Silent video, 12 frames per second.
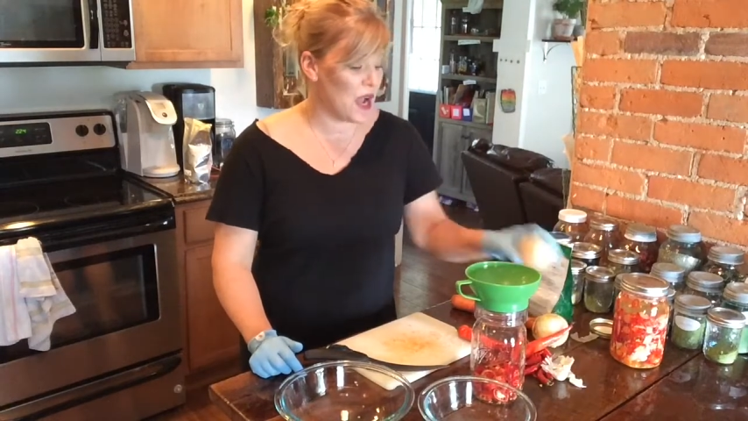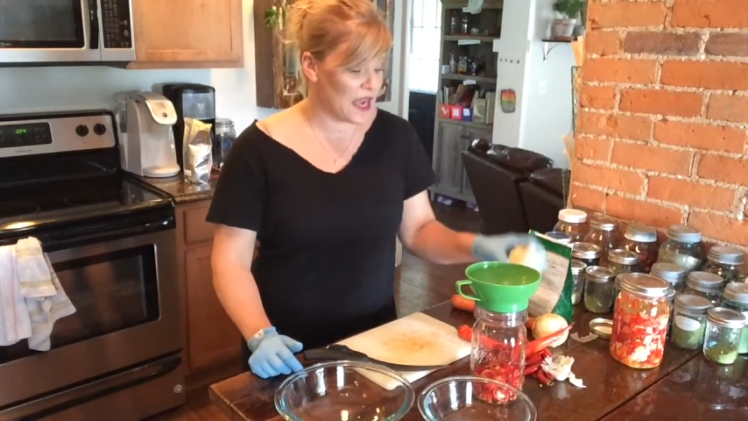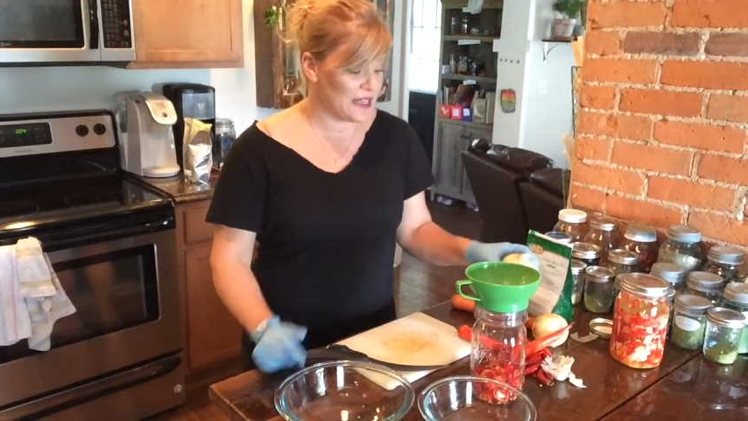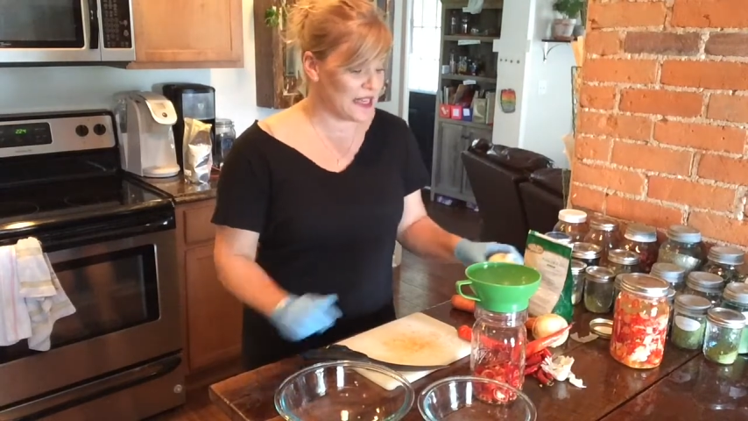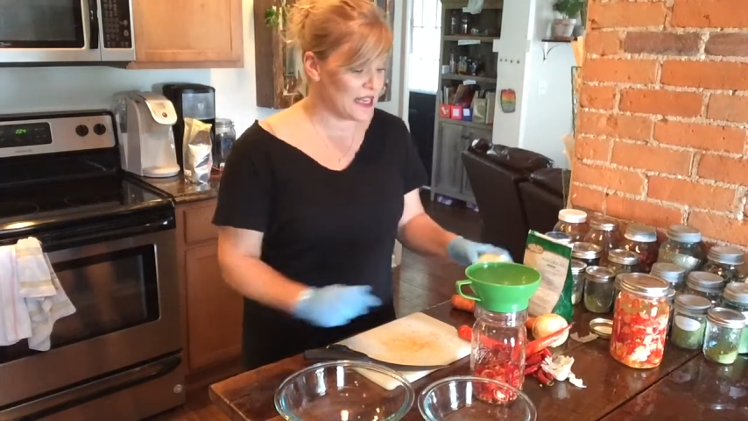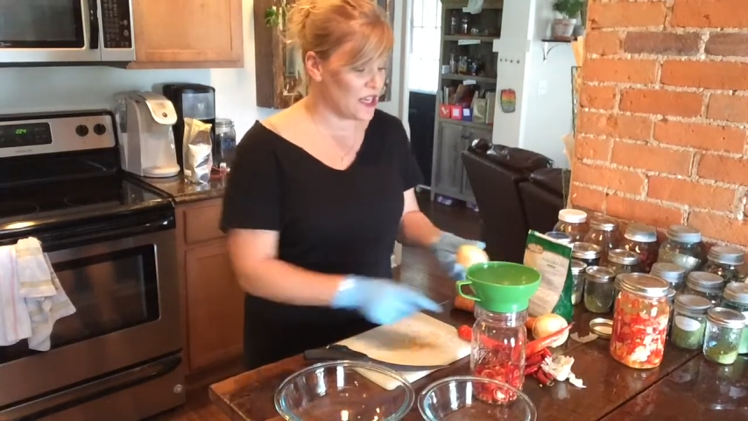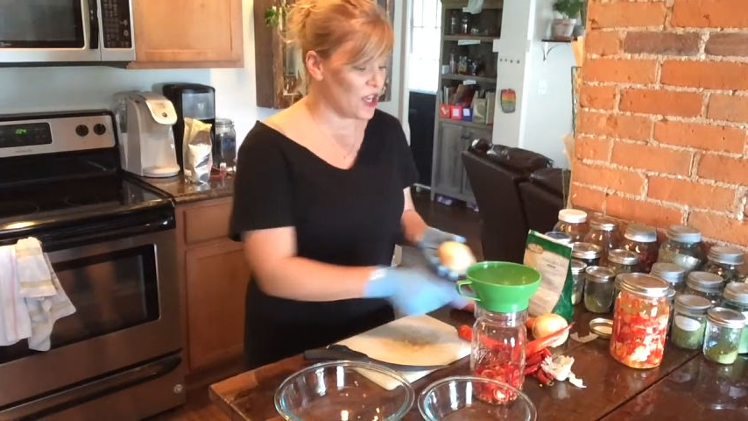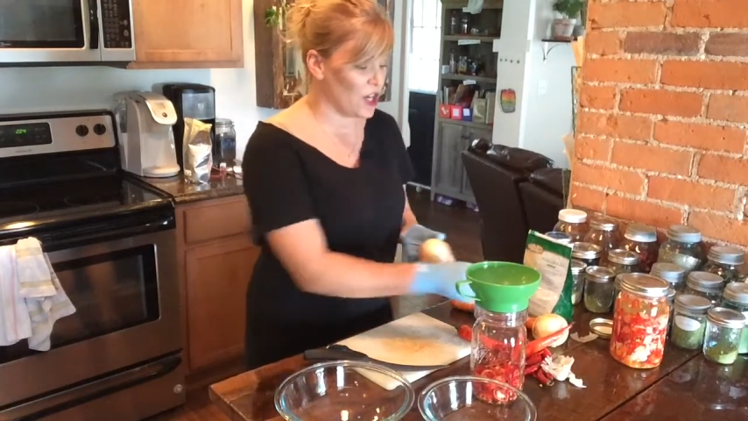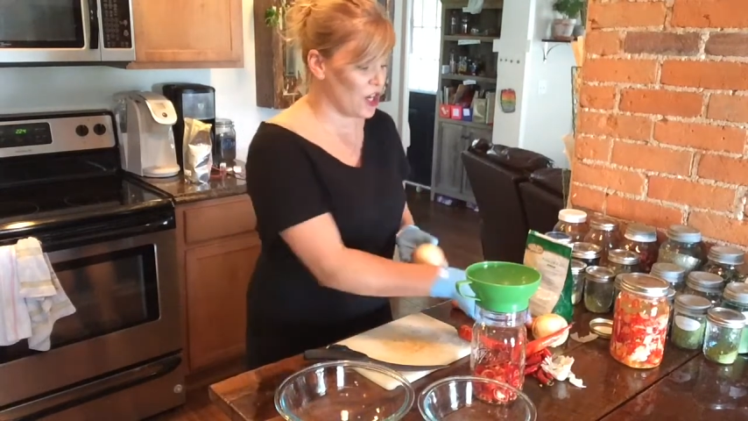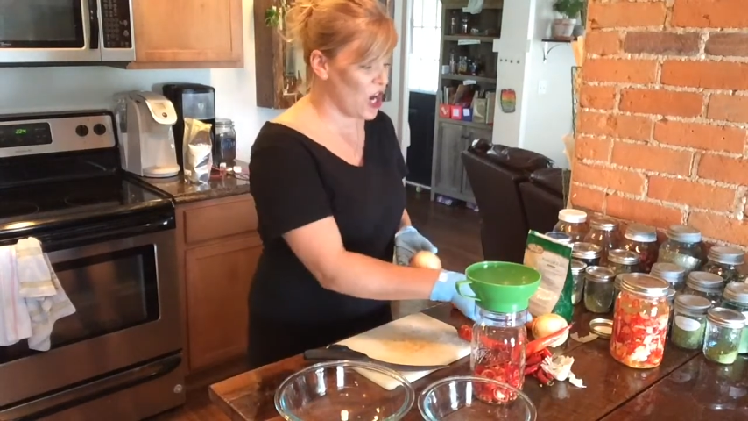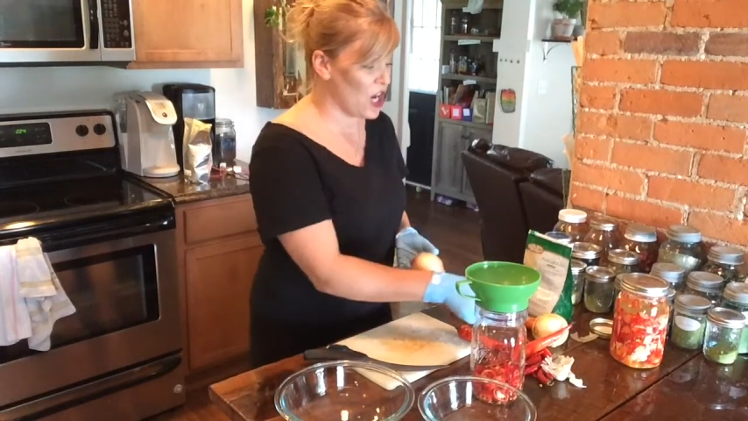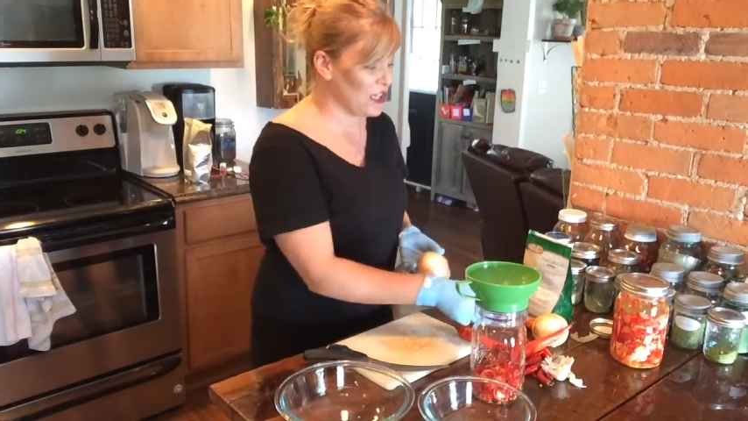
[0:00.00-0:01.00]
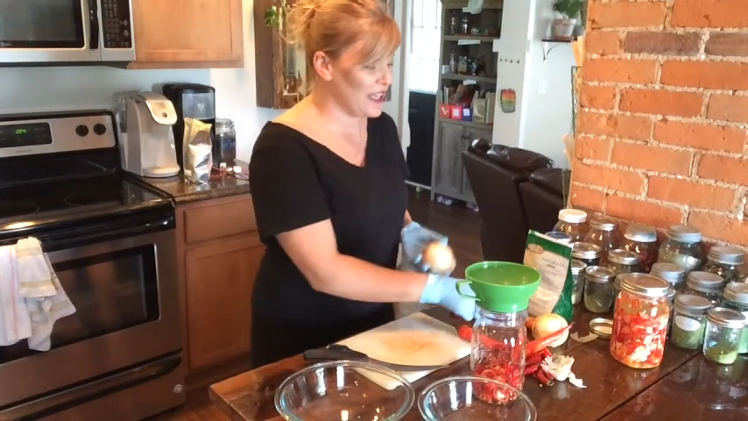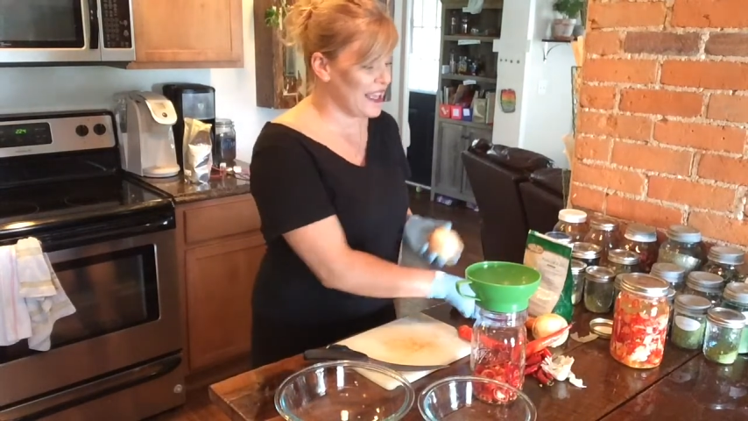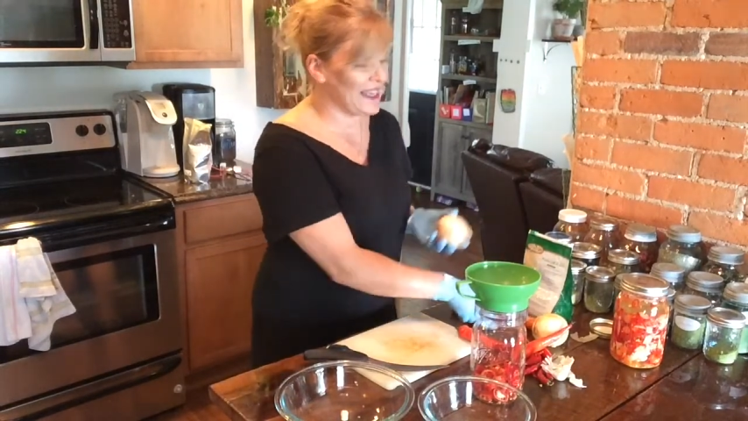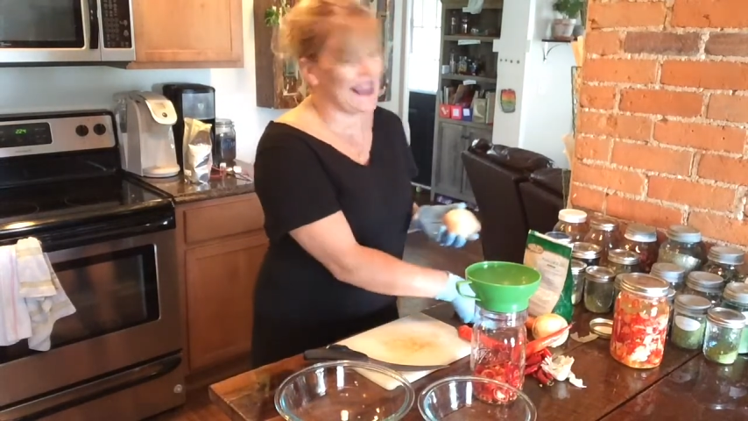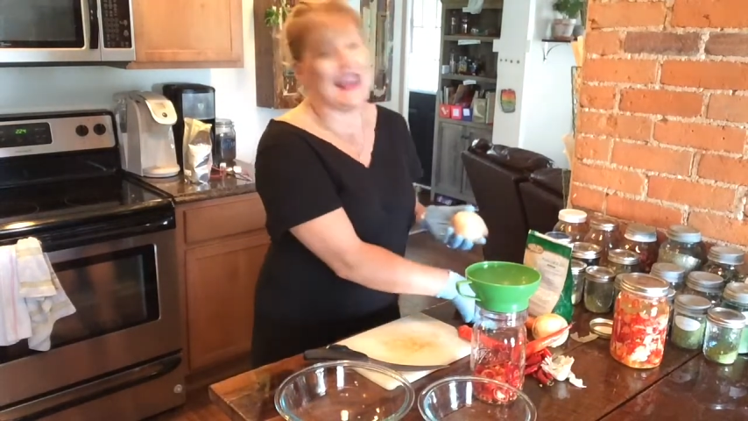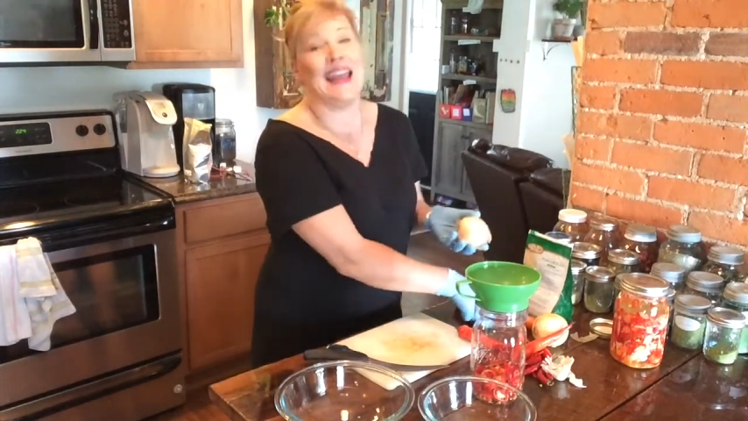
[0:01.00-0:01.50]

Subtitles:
onion, garlic,